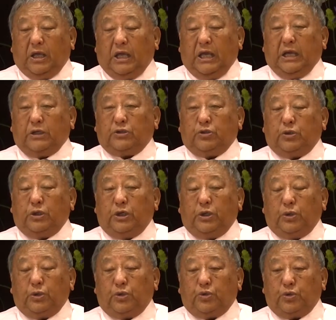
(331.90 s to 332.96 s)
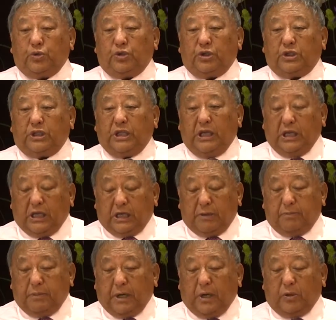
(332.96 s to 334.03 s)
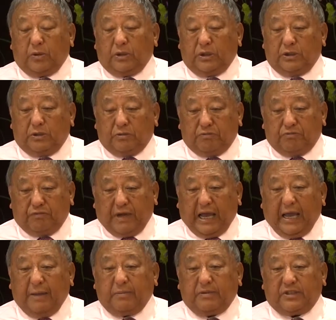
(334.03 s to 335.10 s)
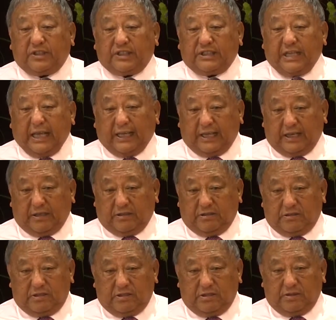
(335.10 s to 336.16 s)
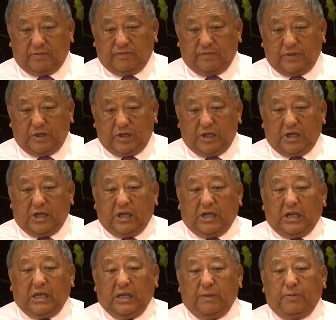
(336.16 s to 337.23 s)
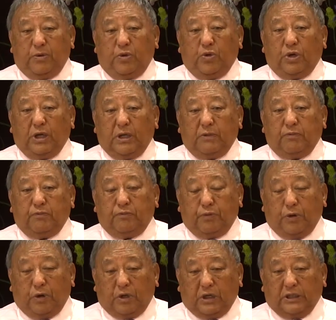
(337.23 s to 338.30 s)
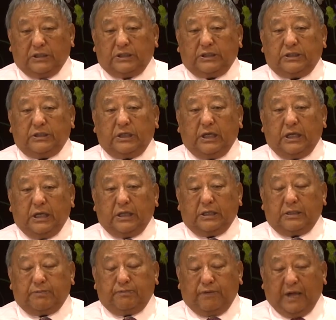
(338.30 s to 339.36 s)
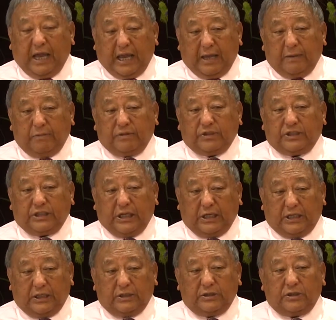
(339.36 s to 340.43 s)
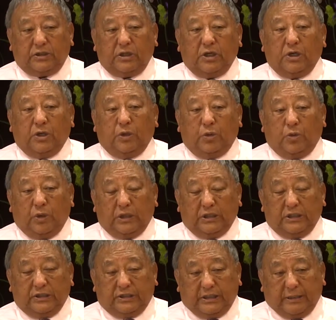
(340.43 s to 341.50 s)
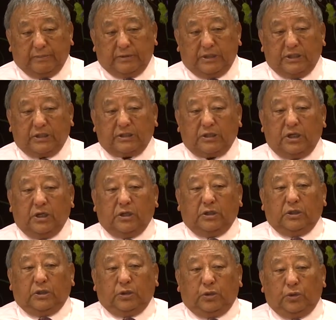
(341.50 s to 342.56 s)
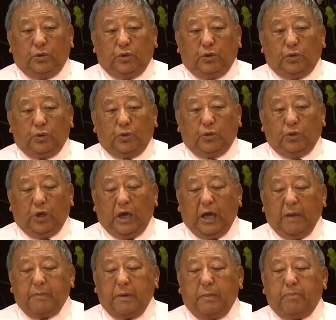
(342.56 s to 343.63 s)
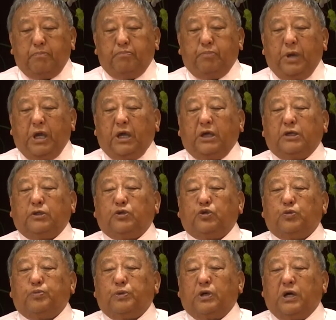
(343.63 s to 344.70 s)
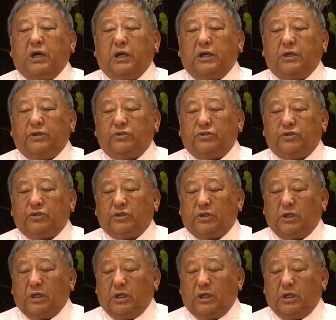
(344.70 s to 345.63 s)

Actually, you should think about it five seconds. If you can focus in five seconds on the subject, you, you have a big surprise.